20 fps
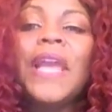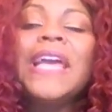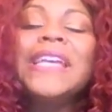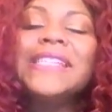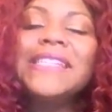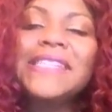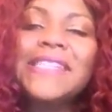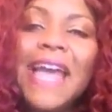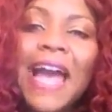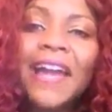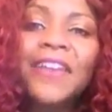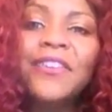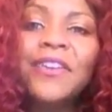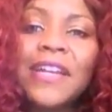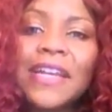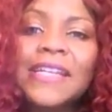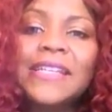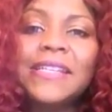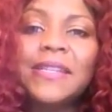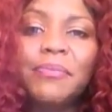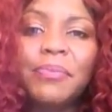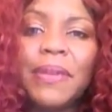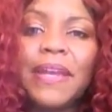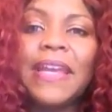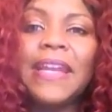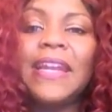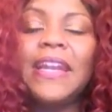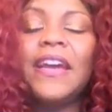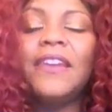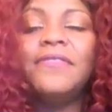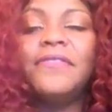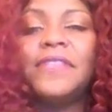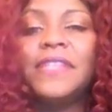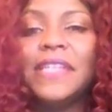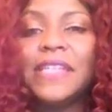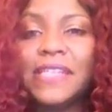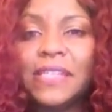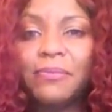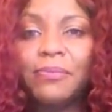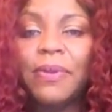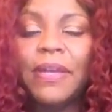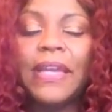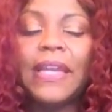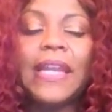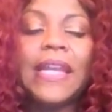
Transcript: Saturn is the planet of discipline.